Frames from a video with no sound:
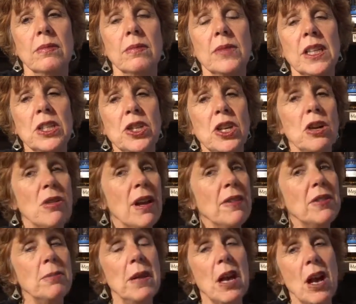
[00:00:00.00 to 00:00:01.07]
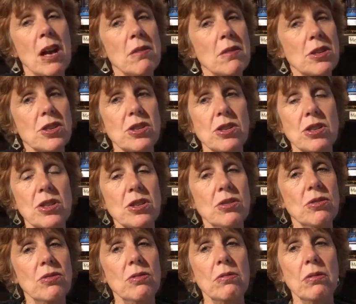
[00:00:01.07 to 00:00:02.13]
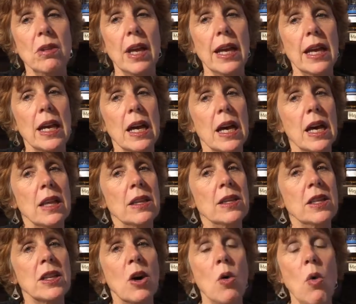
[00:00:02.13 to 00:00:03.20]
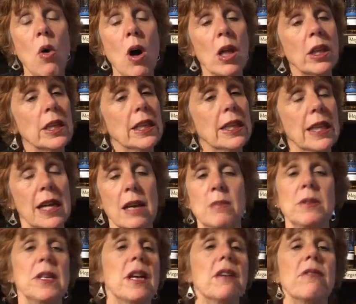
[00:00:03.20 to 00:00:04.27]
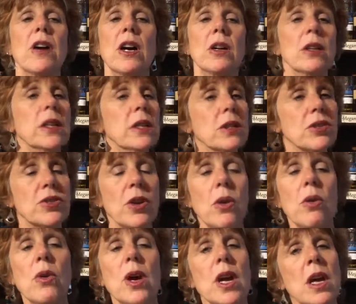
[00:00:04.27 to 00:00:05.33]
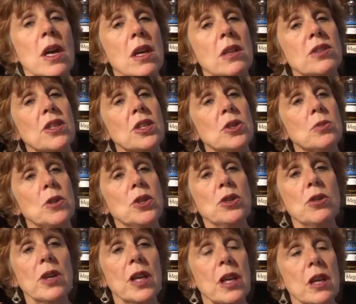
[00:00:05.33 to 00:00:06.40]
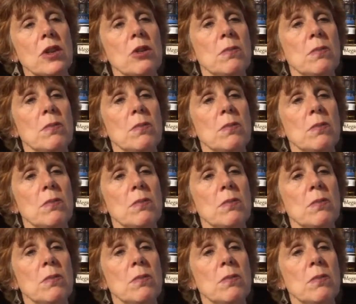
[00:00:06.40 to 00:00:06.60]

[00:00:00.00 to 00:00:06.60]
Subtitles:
that you don't have to be Irish to like the quality that comes out of Ireland. So since we do get other